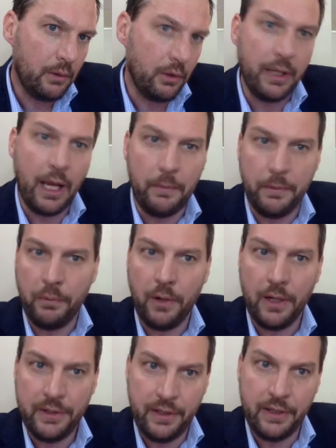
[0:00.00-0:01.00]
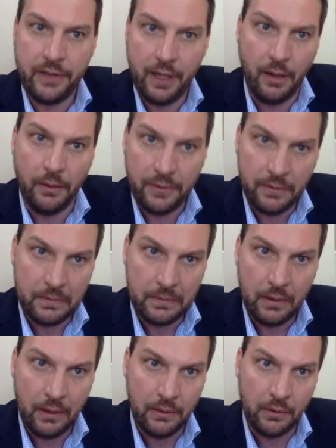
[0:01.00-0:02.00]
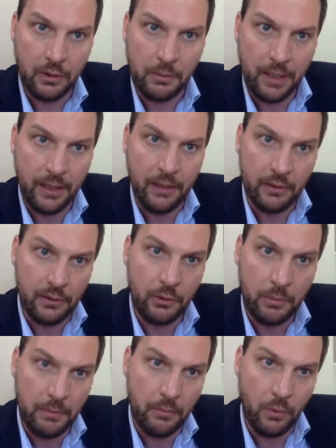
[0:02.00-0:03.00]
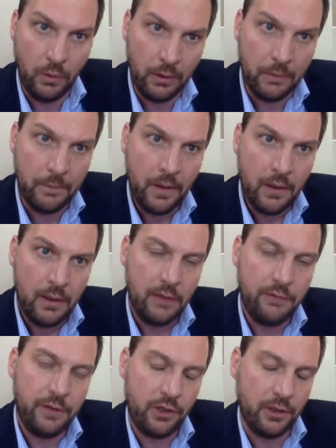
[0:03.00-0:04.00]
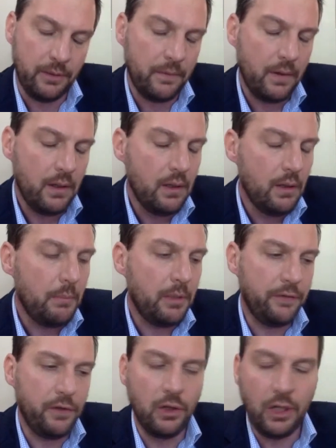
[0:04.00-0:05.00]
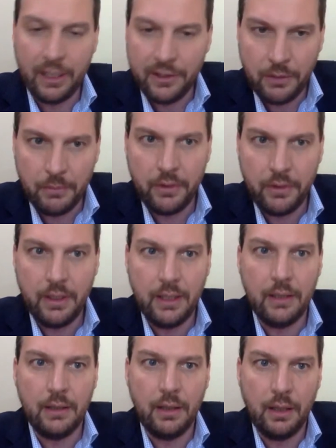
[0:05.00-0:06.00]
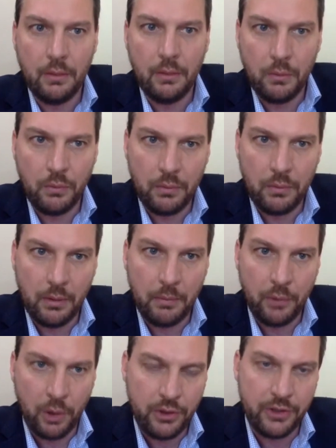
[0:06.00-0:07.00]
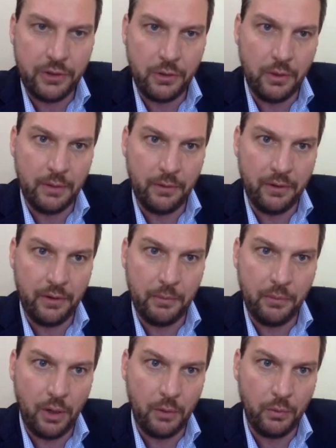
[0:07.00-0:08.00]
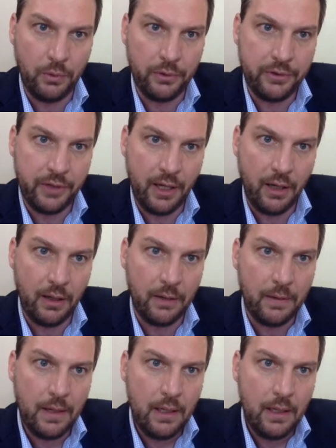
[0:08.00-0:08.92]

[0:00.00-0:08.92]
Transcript: to help the process out and going to make it a little bit more efficient. But if you look at some of the approaches to it within the Prague rules, they are